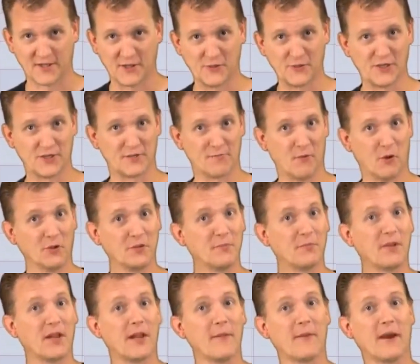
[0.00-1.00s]
You just
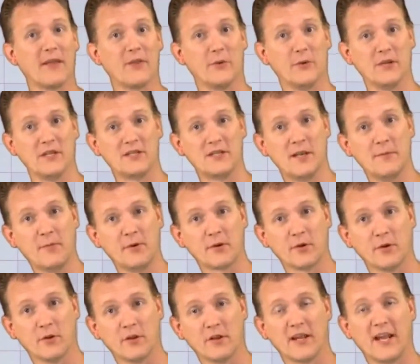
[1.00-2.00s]
multiply by the
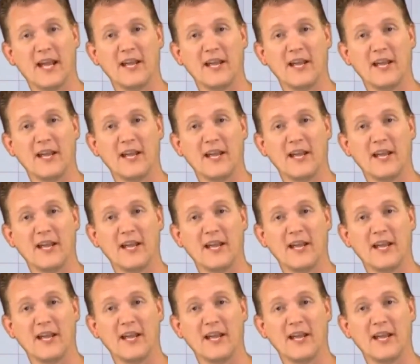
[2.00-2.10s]
reciprocal